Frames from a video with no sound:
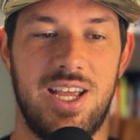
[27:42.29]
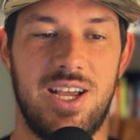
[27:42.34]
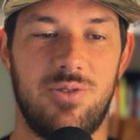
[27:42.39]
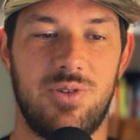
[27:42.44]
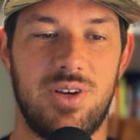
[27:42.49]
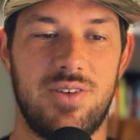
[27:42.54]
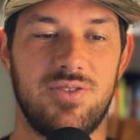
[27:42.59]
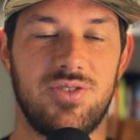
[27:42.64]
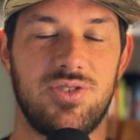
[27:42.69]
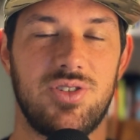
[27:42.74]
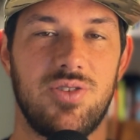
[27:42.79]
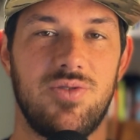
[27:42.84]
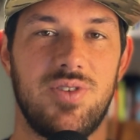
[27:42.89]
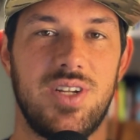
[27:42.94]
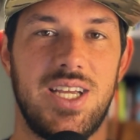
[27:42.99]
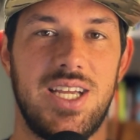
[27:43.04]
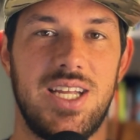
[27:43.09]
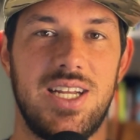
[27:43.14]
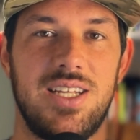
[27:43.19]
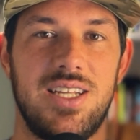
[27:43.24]
We haven't shown
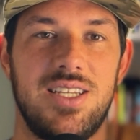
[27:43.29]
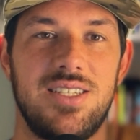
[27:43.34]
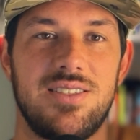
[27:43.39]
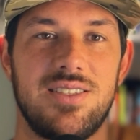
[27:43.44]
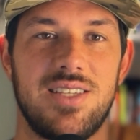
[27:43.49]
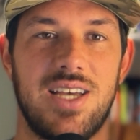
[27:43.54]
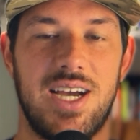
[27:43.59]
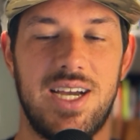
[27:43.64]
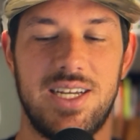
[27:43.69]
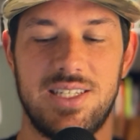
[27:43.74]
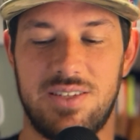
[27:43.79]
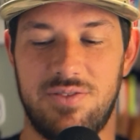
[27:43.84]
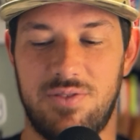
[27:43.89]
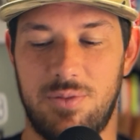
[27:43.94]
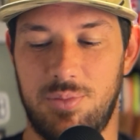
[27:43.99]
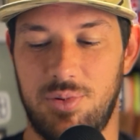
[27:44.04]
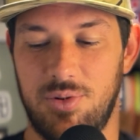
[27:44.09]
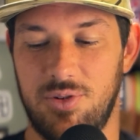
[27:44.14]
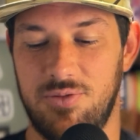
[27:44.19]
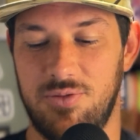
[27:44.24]
any signs of
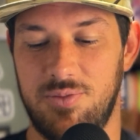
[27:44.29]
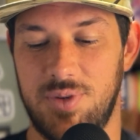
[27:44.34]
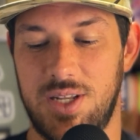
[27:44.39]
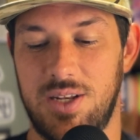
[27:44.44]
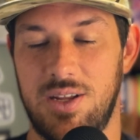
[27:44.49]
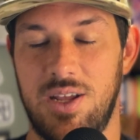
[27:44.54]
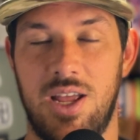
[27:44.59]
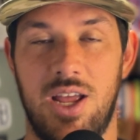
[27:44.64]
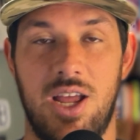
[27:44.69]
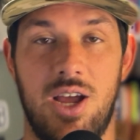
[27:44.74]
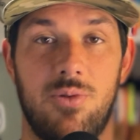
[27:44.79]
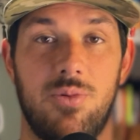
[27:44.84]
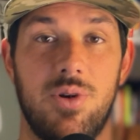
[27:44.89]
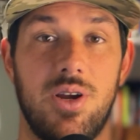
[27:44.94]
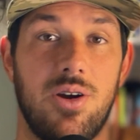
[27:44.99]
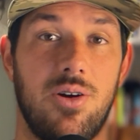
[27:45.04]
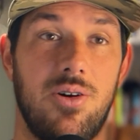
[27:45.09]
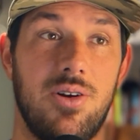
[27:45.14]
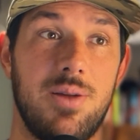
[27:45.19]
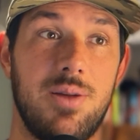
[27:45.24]
improvement.
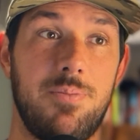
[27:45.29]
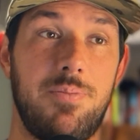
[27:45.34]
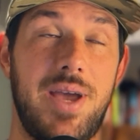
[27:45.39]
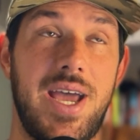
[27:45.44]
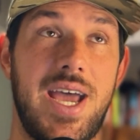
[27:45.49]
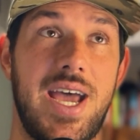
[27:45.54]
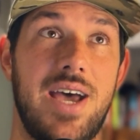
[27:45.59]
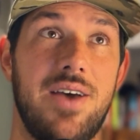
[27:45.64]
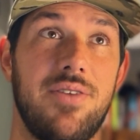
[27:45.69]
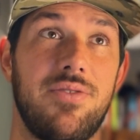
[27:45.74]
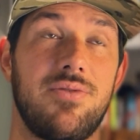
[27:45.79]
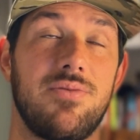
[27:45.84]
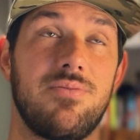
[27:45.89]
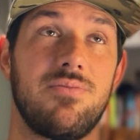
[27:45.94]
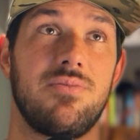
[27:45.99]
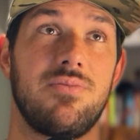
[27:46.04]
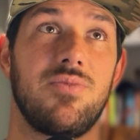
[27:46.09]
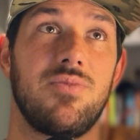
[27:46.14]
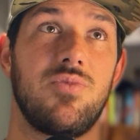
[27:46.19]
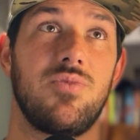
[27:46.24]
We're on a path.
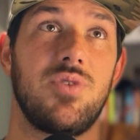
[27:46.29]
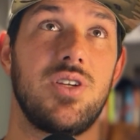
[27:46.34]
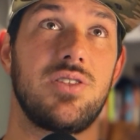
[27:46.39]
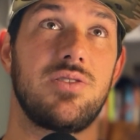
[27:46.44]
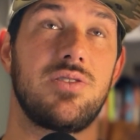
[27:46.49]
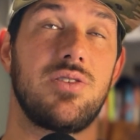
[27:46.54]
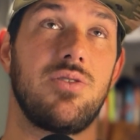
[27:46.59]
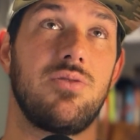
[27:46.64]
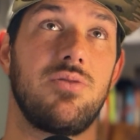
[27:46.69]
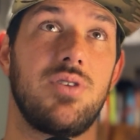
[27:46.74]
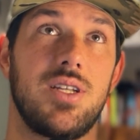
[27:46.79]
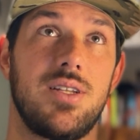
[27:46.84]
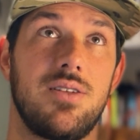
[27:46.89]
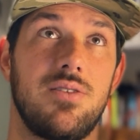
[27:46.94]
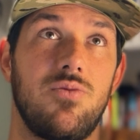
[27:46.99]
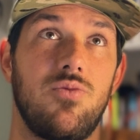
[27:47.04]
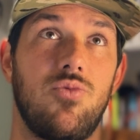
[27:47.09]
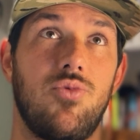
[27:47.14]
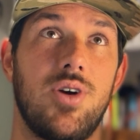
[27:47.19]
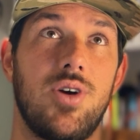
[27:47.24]
At
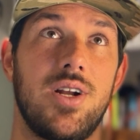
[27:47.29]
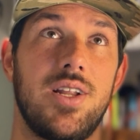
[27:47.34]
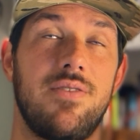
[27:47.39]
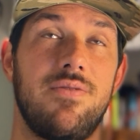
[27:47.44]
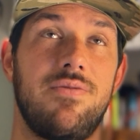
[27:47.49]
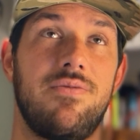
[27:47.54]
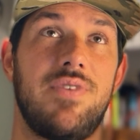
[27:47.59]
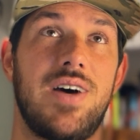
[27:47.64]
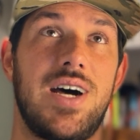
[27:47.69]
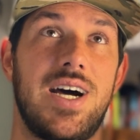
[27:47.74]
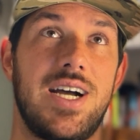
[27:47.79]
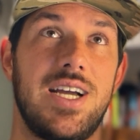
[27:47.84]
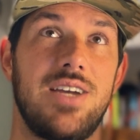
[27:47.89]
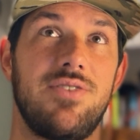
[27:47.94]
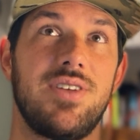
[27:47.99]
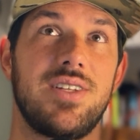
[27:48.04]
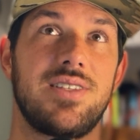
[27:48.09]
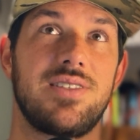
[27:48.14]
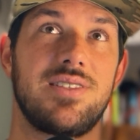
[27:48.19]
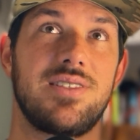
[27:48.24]
1-5,
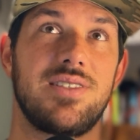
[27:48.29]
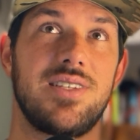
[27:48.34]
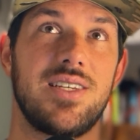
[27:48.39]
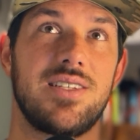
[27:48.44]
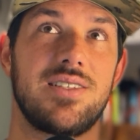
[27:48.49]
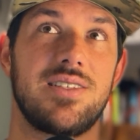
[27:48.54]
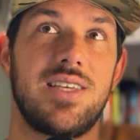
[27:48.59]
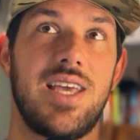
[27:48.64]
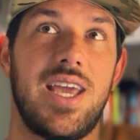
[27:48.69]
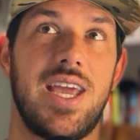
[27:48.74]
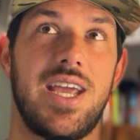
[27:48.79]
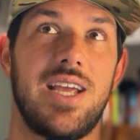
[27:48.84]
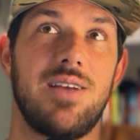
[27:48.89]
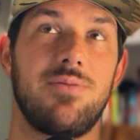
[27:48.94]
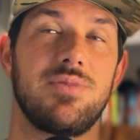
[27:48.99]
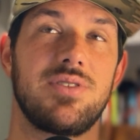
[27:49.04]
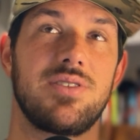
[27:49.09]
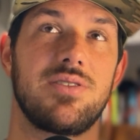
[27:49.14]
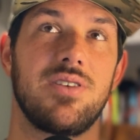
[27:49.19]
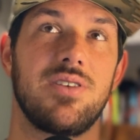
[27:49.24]
that's 6
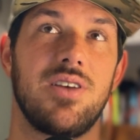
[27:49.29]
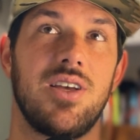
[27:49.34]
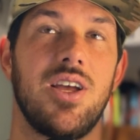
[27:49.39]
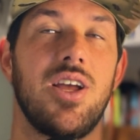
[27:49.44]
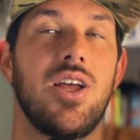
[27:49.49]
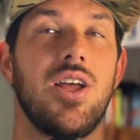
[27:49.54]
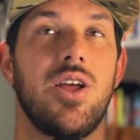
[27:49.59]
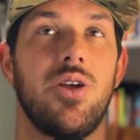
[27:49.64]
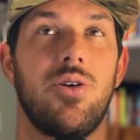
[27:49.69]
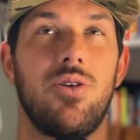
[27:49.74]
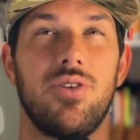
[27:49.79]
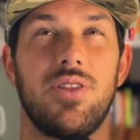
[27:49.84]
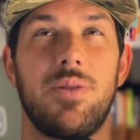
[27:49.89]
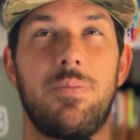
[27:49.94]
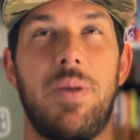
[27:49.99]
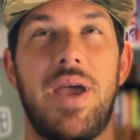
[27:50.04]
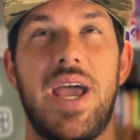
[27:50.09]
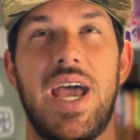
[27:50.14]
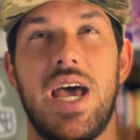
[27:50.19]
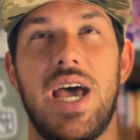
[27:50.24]
games. We're on the
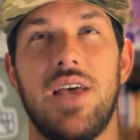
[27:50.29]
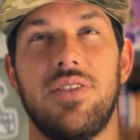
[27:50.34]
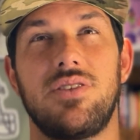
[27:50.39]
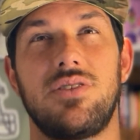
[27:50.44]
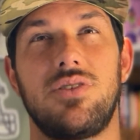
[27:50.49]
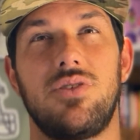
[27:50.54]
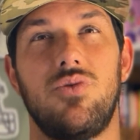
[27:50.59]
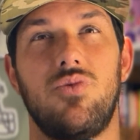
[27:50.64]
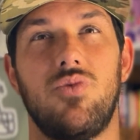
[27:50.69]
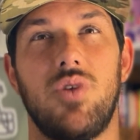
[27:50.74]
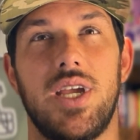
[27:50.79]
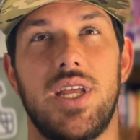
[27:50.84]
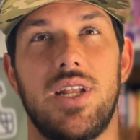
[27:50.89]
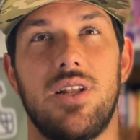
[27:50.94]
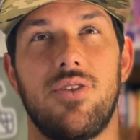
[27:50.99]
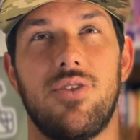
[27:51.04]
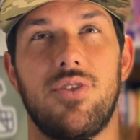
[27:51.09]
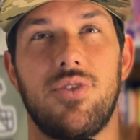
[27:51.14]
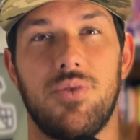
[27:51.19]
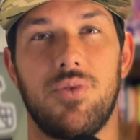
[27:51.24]
path to
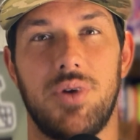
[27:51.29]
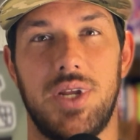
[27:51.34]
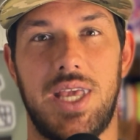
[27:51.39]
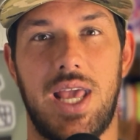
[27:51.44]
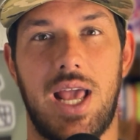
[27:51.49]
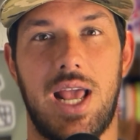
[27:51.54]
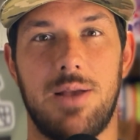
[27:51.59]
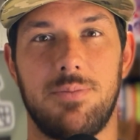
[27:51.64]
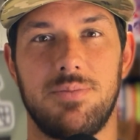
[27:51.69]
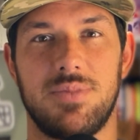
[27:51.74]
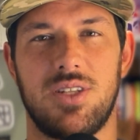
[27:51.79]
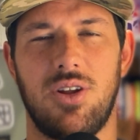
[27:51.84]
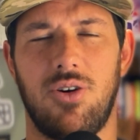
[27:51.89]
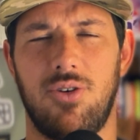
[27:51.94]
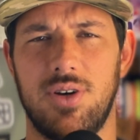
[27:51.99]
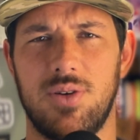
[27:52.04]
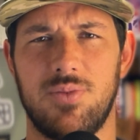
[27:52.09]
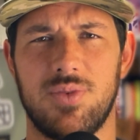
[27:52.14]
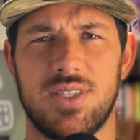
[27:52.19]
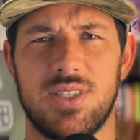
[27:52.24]
win 3 games.
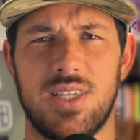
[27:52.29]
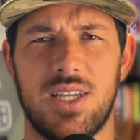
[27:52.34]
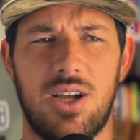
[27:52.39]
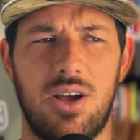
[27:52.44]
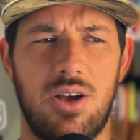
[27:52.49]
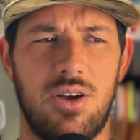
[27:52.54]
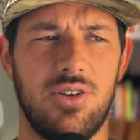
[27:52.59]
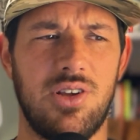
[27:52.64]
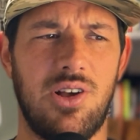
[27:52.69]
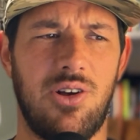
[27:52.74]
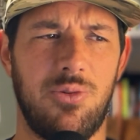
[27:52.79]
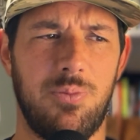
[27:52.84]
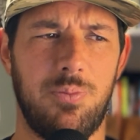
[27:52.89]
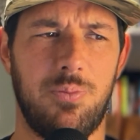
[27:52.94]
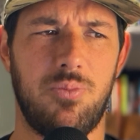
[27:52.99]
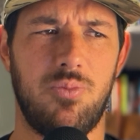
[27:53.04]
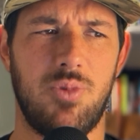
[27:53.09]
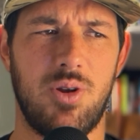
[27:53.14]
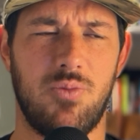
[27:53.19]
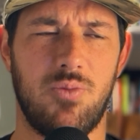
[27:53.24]
Nolan was like, oh, y'all
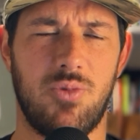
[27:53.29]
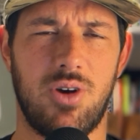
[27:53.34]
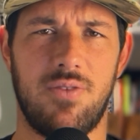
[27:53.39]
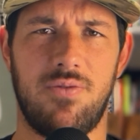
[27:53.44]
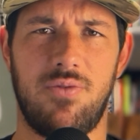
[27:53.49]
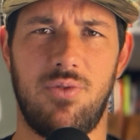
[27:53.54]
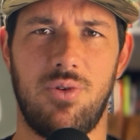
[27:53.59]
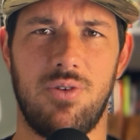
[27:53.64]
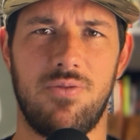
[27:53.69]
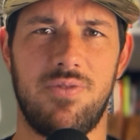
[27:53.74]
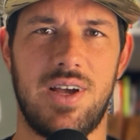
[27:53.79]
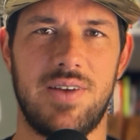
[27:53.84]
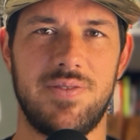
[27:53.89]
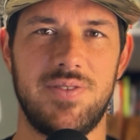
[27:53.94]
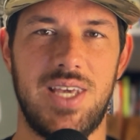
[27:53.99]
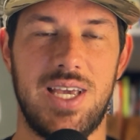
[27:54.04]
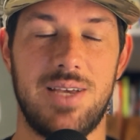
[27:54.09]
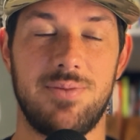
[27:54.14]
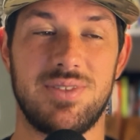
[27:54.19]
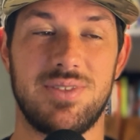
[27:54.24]
win what, 4 or 5
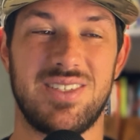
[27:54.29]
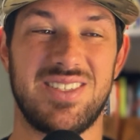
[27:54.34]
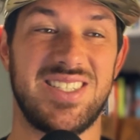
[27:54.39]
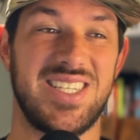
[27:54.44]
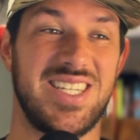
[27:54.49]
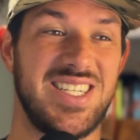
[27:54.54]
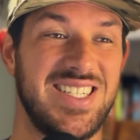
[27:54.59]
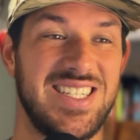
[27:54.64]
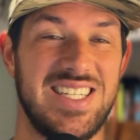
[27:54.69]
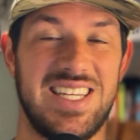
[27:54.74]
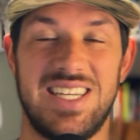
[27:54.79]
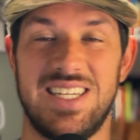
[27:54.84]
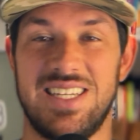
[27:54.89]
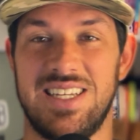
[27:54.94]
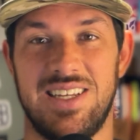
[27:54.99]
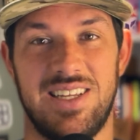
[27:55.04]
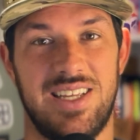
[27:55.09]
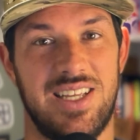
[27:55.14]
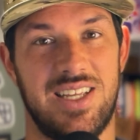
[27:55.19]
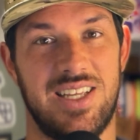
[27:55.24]
games? I said, nah,
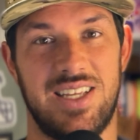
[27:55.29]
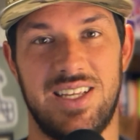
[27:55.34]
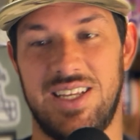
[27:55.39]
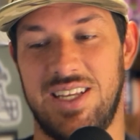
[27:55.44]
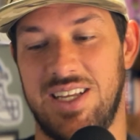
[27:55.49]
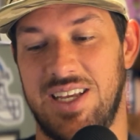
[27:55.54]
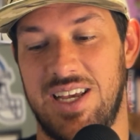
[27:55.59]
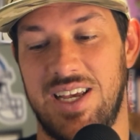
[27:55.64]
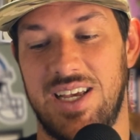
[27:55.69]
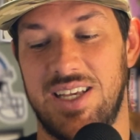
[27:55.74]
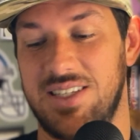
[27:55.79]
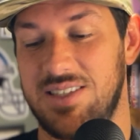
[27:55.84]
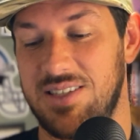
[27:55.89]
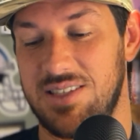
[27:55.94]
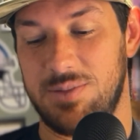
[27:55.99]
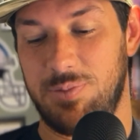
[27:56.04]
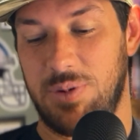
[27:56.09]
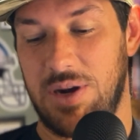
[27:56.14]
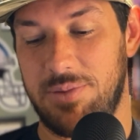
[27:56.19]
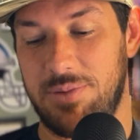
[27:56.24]
this
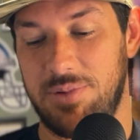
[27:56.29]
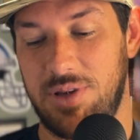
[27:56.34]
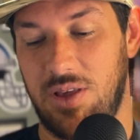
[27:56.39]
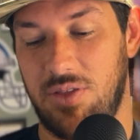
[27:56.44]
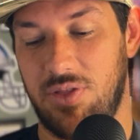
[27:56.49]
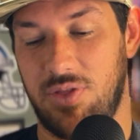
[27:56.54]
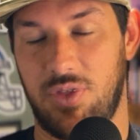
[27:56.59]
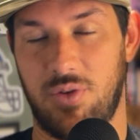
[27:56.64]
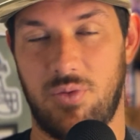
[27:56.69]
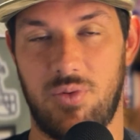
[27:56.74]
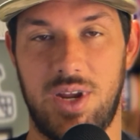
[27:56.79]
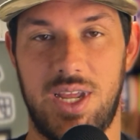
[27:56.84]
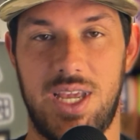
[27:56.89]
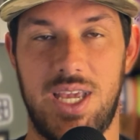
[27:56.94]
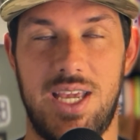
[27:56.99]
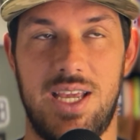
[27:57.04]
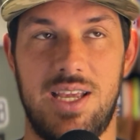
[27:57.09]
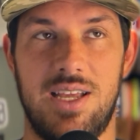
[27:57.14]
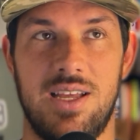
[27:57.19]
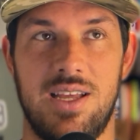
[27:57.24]
is probably a
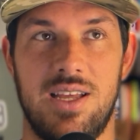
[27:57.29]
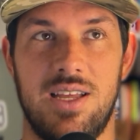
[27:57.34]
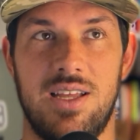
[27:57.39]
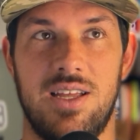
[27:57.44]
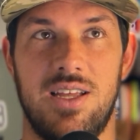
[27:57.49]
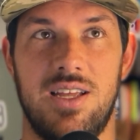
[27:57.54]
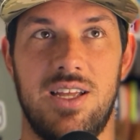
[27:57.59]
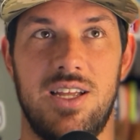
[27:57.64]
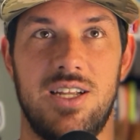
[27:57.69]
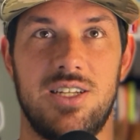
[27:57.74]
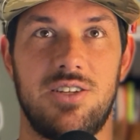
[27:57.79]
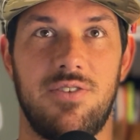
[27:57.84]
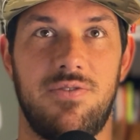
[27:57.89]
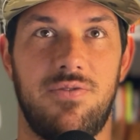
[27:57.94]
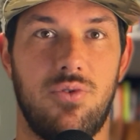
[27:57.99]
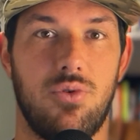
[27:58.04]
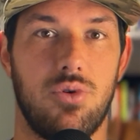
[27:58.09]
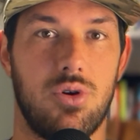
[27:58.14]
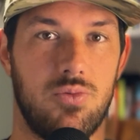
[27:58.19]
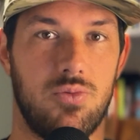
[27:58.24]
3-4
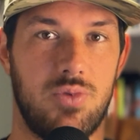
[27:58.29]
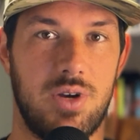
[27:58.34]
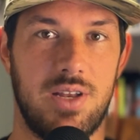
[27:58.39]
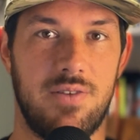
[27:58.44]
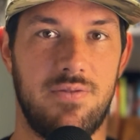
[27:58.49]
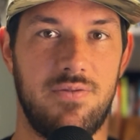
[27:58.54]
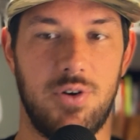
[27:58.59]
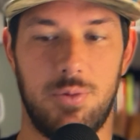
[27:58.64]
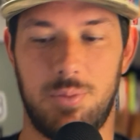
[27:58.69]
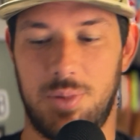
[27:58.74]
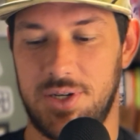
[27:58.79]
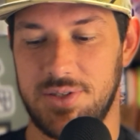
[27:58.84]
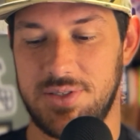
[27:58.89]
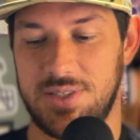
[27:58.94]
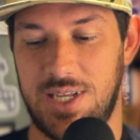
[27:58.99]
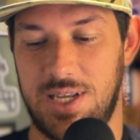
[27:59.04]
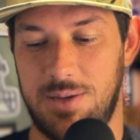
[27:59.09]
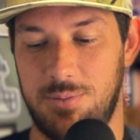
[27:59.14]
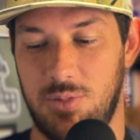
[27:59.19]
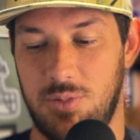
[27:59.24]
win football
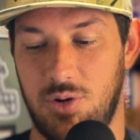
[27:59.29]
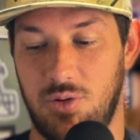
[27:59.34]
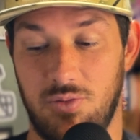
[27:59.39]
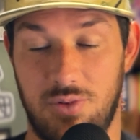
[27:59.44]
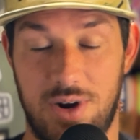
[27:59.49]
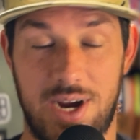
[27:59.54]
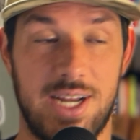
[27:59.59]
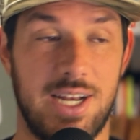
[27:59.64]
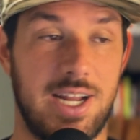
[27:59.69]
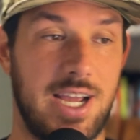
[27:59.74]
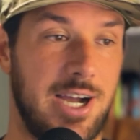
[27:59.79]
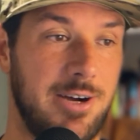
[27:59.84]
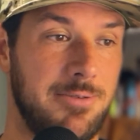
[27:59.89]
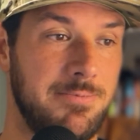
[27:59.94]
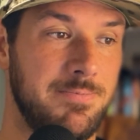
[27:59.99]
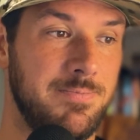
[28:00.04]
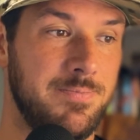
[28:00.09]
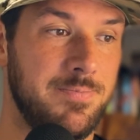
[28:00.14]
team right now.